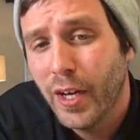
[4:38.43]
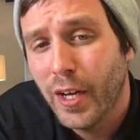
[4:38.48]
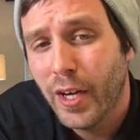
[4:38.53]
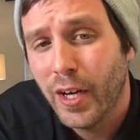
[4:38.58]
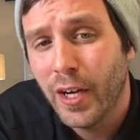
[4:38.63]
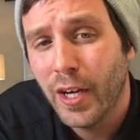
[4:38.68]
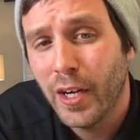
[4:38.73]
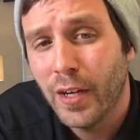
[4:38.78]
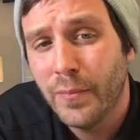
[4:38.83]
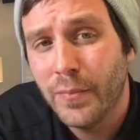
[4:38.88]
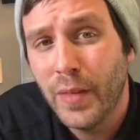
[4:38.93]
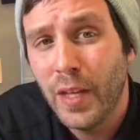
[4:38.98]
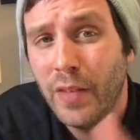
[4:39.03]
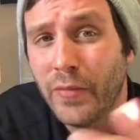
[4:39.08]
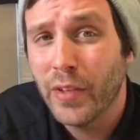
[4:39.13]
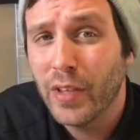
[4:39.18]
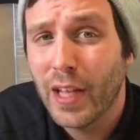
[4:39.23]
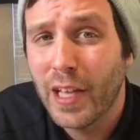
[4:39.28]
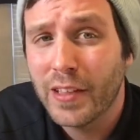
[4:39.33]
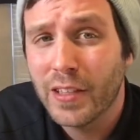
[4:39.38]

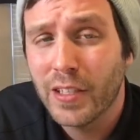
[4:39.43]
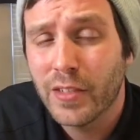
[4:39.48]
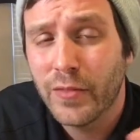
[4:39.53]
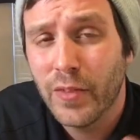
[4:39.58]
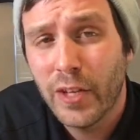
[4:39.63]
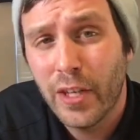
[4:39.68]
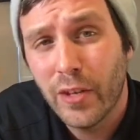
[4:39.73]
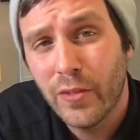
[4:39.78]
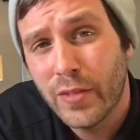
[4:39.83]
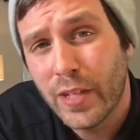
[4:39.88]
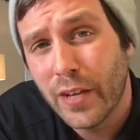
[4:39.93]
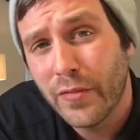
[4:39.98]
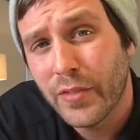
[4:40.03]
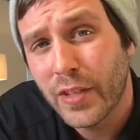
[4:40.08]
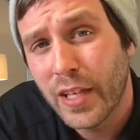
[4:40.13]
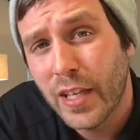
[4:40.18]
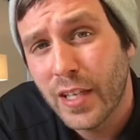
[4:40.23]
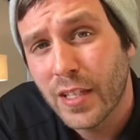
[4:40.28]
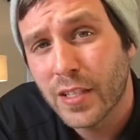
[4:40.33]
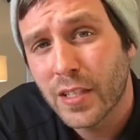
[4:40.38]
If you like this video,
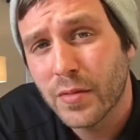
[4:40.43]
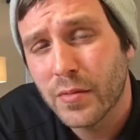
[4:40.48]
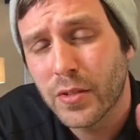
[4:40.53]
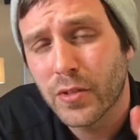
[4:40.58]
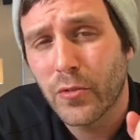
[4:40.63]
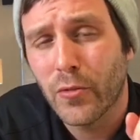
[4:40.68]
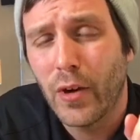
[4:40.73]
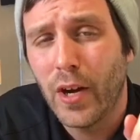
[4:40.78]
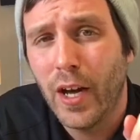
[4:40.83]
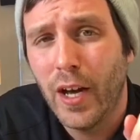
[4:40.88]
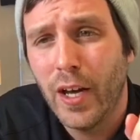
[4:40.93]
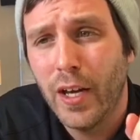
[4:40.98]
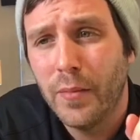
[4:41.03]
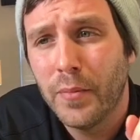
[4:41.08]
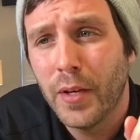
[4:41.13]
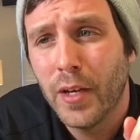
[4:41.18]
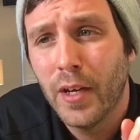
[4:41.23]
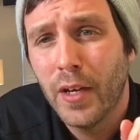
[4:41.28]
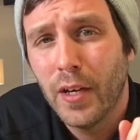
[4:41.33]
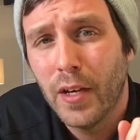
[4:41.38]
definitely hit
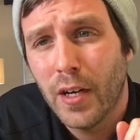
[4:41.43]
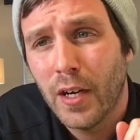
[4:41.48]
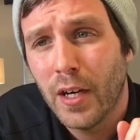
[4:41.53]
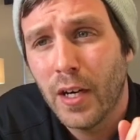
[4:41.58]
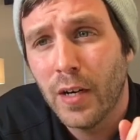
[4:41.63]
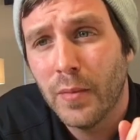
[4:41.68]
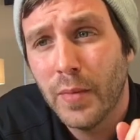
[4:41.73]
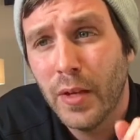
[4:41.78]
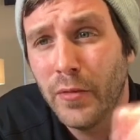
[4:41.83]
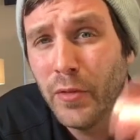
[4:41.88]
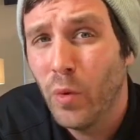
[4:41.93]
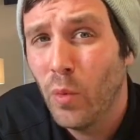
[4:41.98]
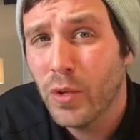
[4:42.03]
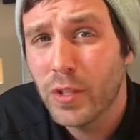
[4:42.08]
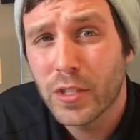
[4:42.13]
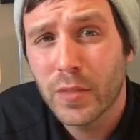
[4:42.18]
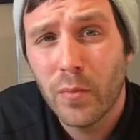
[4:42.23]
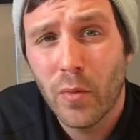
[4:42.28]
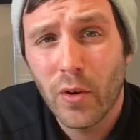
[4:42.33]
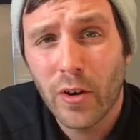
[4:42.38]
subscribe. If you
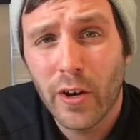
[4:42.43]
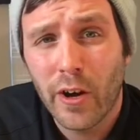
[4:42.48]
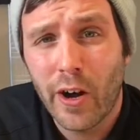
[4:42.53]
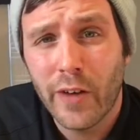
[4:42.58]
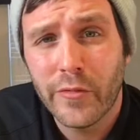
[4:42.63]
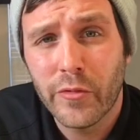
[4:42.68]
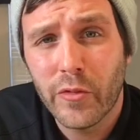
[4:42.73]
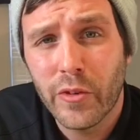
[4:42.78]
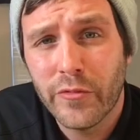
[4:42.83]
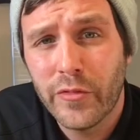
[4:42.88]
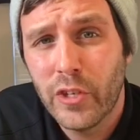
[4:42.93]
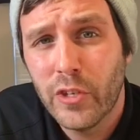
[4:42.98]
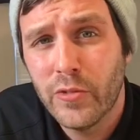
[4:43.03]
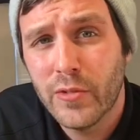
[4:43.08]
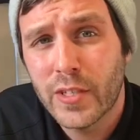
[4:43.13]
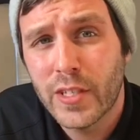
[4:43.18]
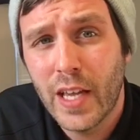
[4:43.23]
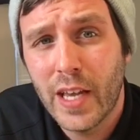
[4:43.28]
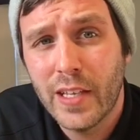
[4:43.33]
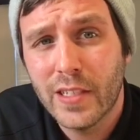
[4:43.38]
want some more coffee
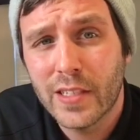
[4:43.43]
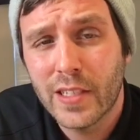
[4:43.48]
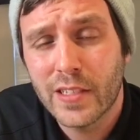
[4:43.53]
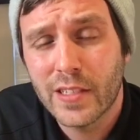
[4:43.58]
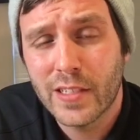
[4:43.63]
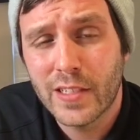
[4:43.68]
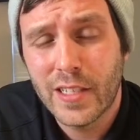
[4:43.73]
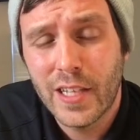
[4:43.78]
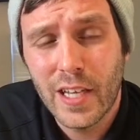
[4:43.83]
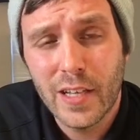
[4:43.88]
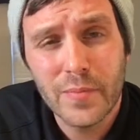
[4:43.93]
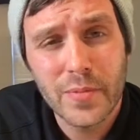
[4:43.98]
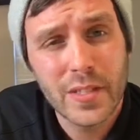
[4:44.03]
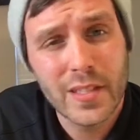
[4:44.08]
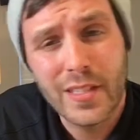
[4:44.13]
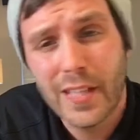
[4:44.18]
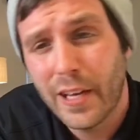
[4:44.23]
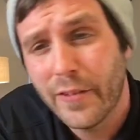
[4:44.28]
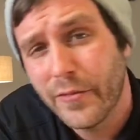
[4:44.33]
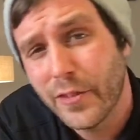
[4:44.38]
reviews, tastings, and tips,
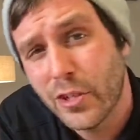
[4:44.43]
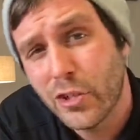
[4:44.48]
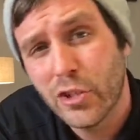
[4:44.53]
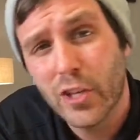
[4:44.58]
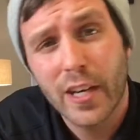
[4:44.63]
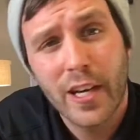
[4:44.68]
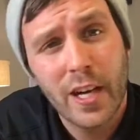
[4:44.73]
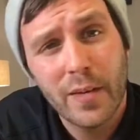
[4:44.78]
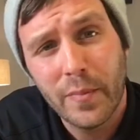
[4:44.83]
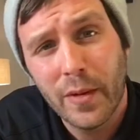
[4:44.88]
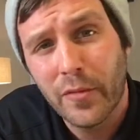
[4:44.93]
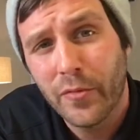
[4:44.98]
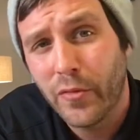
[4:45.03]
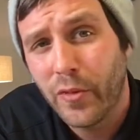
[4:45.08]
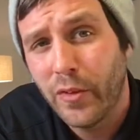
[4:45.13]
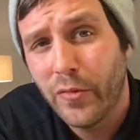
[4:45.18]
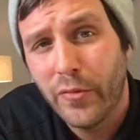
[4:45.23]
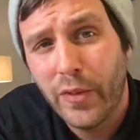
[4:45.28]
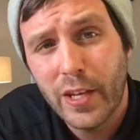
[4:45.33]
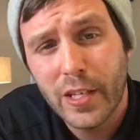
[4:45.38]
definitely check out my
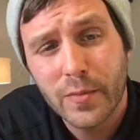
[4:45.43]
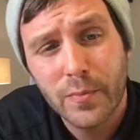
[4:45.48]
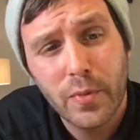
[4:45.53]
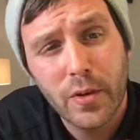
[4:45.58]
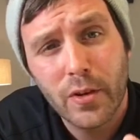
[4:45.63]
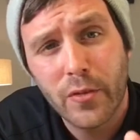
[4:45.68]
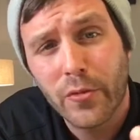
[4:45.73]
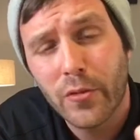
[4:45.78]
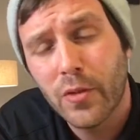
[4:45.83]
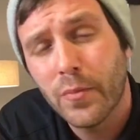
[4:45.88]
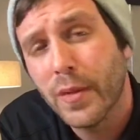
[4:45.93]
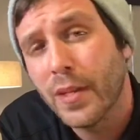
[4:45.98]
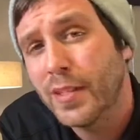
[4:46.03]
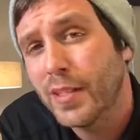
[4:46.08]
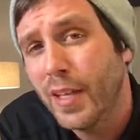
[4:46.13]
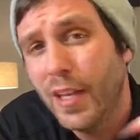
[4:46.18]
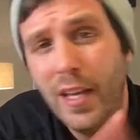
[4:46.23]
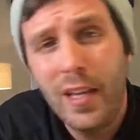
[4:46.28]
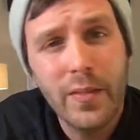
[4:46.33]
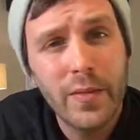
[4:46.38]
free Facebook group. It's
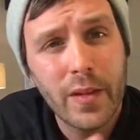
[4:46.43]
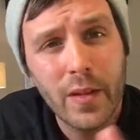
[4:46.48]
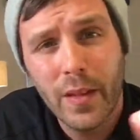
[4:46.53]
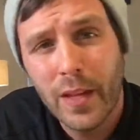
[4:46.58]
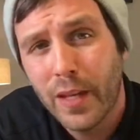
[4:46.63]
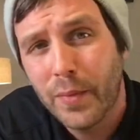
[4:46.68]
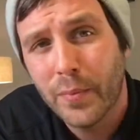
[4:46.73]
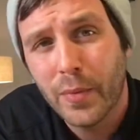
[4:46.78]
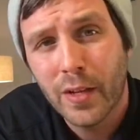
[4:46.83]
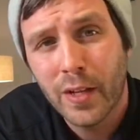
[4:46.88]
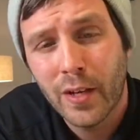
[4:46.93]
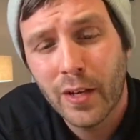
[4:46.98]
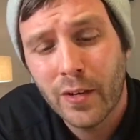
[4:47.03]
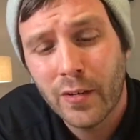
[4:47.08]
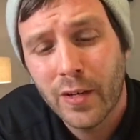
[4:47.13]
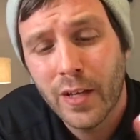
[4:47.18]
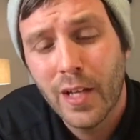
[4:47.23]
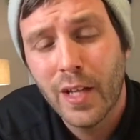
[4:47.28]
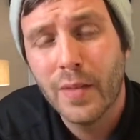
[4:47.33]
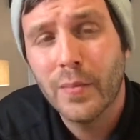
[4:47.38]
in the link
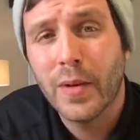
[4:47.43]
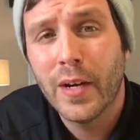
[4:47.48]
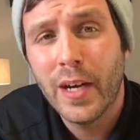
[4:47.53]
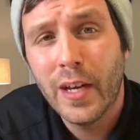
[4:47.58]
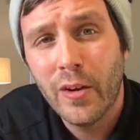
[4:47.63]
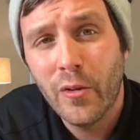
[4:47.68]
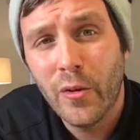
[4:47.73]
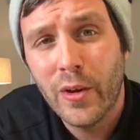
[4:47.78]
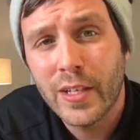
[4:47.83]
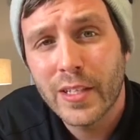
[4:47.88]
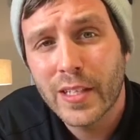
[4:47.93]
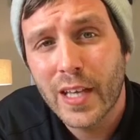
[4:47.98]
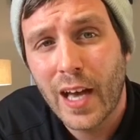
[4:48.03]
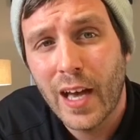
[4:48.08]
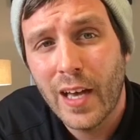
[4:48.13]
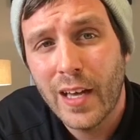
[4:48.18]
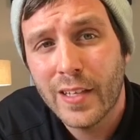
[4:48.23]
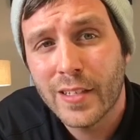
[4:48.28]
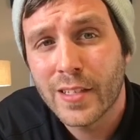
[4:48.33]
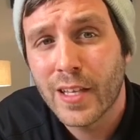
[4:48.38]
below. But anyways,
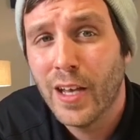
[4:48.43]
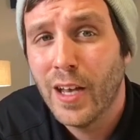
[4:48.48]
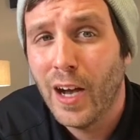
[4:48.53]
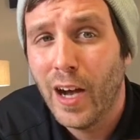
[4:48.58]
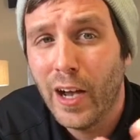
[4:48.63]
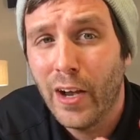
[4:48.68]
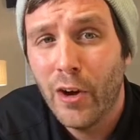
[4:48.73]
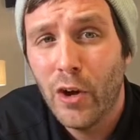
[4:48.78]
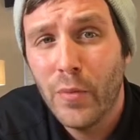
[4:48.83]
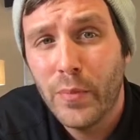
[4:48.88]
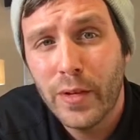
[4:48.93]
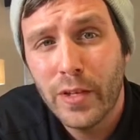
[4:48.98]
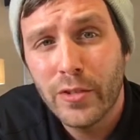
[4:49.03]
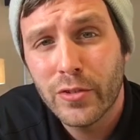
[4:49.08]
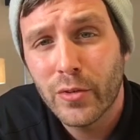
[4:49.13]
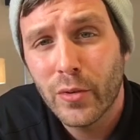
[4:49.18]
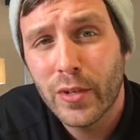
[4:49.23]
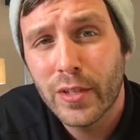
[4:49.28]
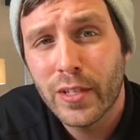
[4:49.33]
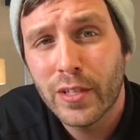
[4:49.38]
guys, I hope you
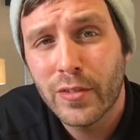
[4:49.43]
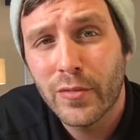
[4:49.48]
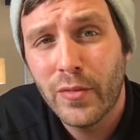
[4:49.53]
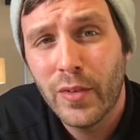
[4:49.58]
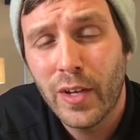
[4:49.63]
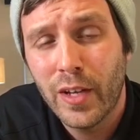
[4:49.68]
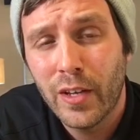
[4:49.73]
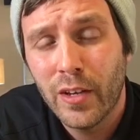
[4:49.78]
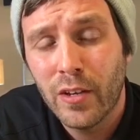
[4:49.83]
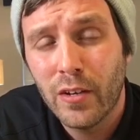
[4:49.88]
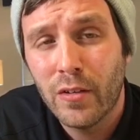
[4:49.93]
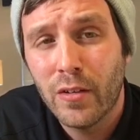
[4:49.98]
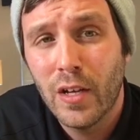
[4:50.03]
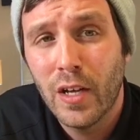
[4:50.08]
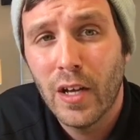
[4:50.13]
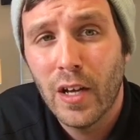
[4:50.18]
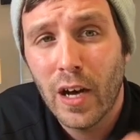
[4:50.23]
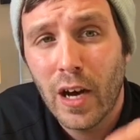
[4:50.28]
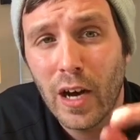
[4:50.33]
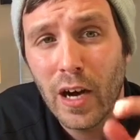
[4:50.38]
enjoyed this video.
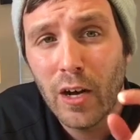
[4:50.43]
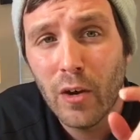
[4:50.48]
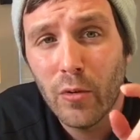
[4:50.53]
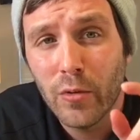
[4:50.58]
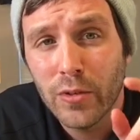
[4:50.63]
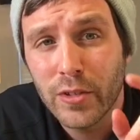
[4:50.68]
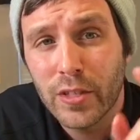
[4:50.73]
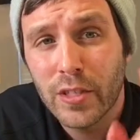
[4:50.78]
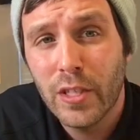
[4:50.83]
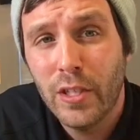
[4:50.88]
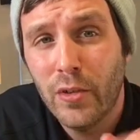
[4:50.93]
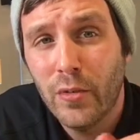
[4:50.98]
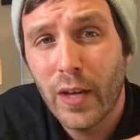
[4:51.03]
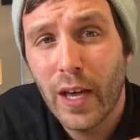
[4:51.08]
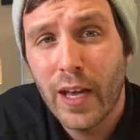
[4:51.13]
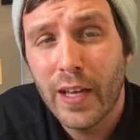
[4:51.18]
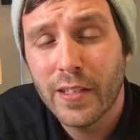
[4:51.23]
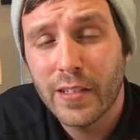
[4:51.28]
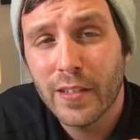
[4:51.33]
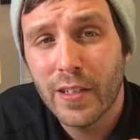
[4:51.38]
I will see you
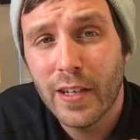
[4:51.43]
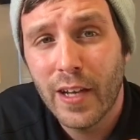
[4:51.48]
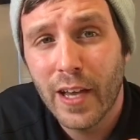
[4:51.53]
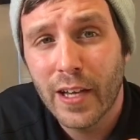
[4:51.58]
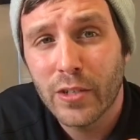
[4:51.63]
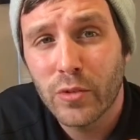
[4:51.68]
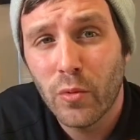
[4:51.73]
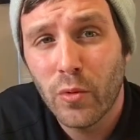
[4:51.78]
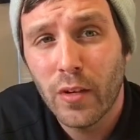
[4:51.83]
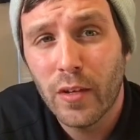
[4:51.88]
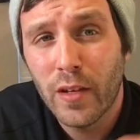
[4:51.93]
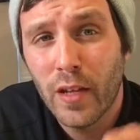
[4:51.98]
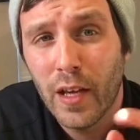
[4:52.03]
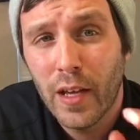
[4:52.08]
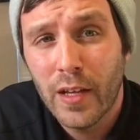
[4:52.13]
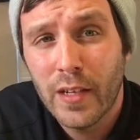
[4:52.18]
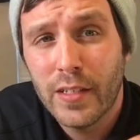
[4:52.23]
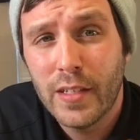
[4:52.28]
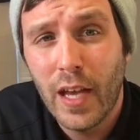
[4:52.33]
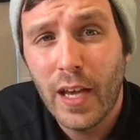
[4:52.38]
guys in the next one.
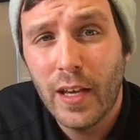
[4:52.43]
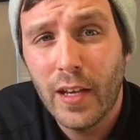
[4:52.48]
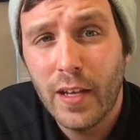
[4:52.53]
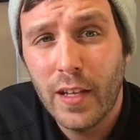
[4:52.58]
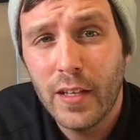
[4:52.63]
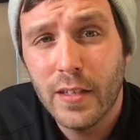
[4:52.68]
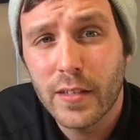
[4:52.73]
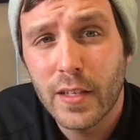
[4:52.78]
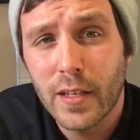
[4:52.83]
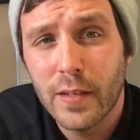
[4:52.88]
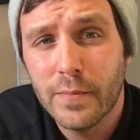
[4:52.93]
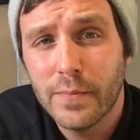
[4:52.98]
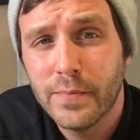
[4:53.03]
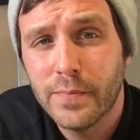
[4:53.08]
Take it easy.